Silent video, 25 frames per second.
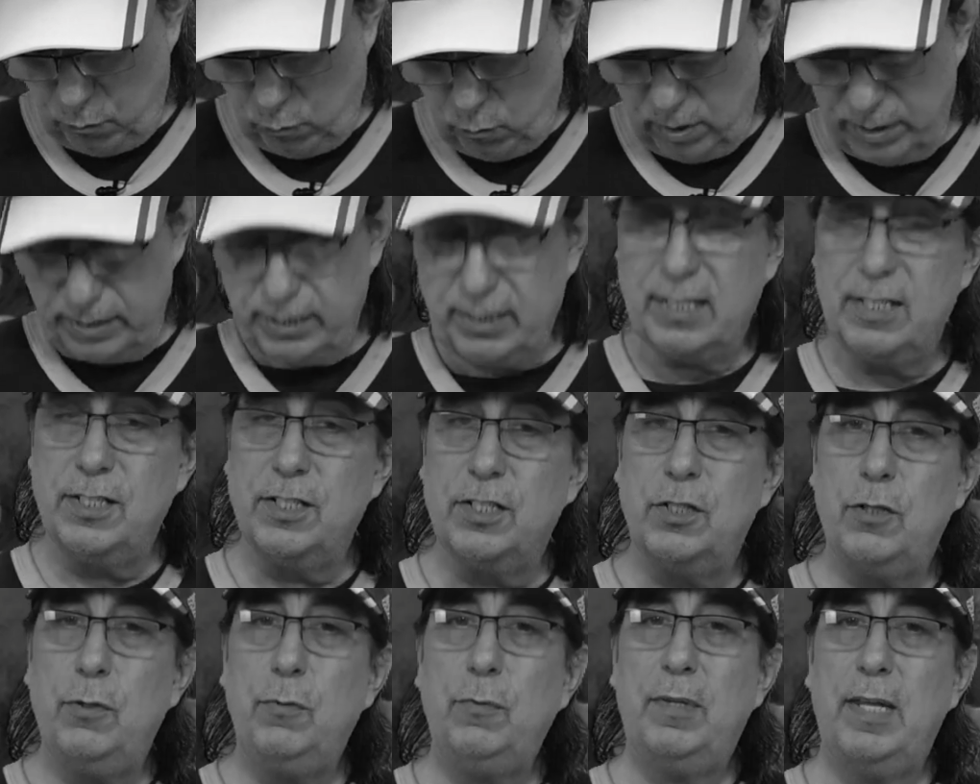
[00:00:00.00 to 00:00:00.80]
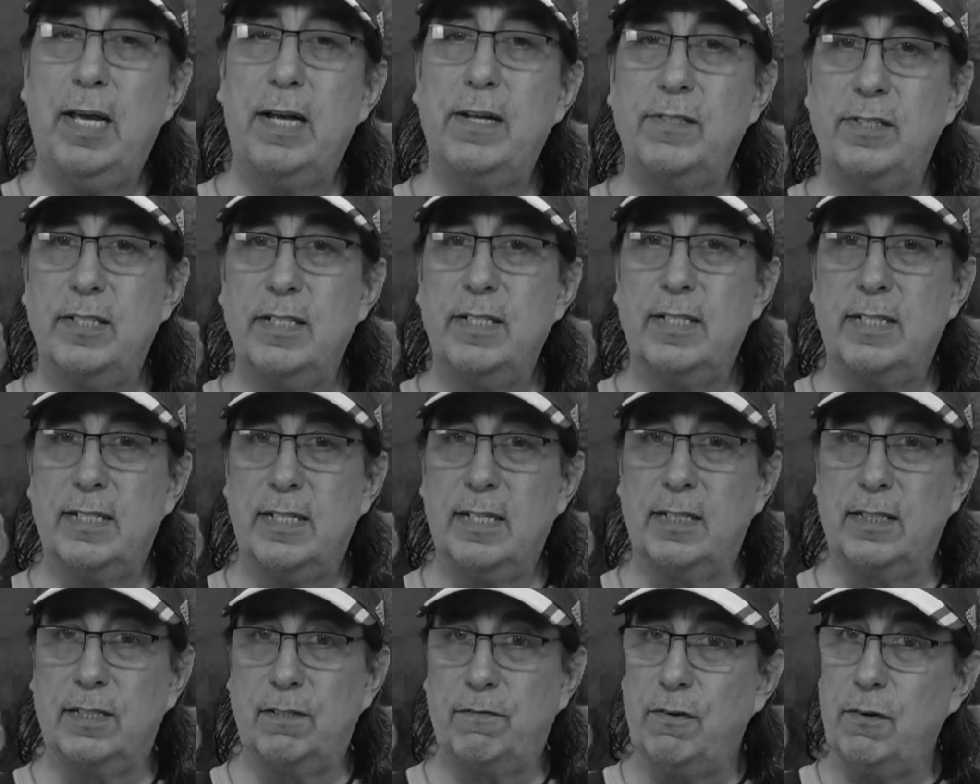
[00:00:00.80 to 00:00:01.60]
won since
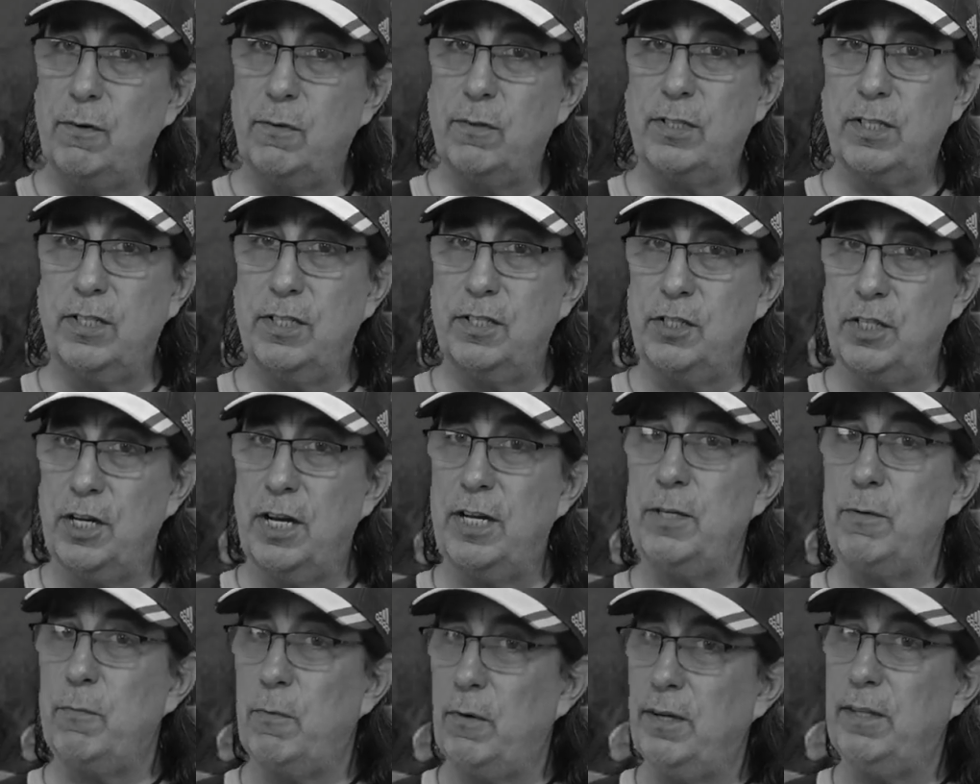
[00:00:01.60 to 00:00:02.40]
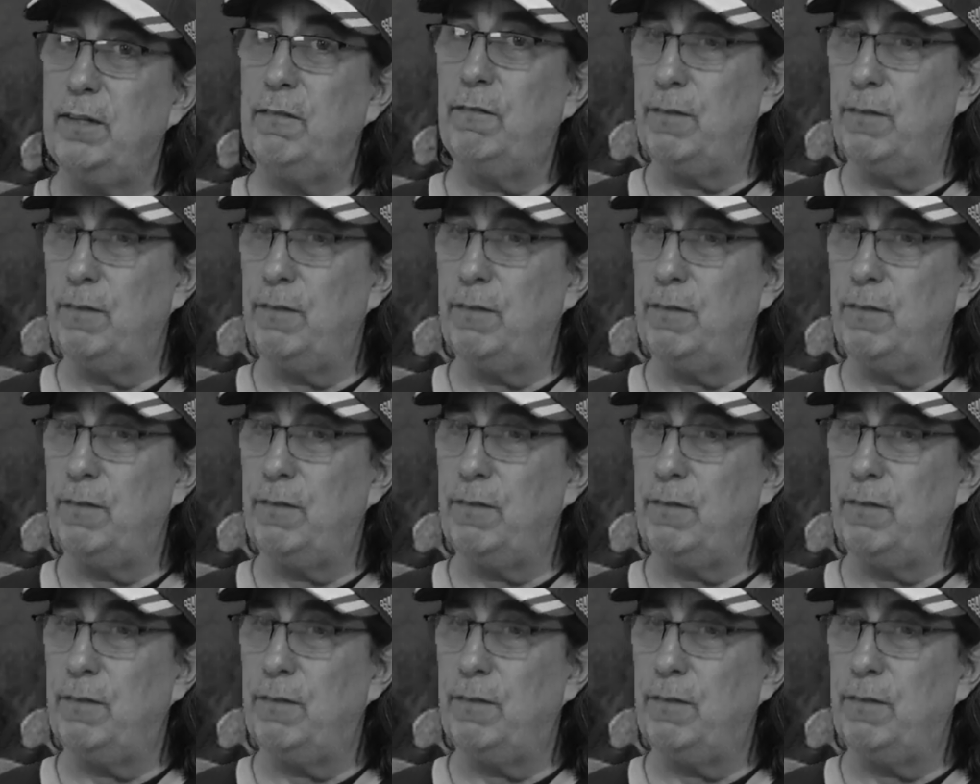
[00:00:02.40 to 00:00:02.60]
2006, folks, on January the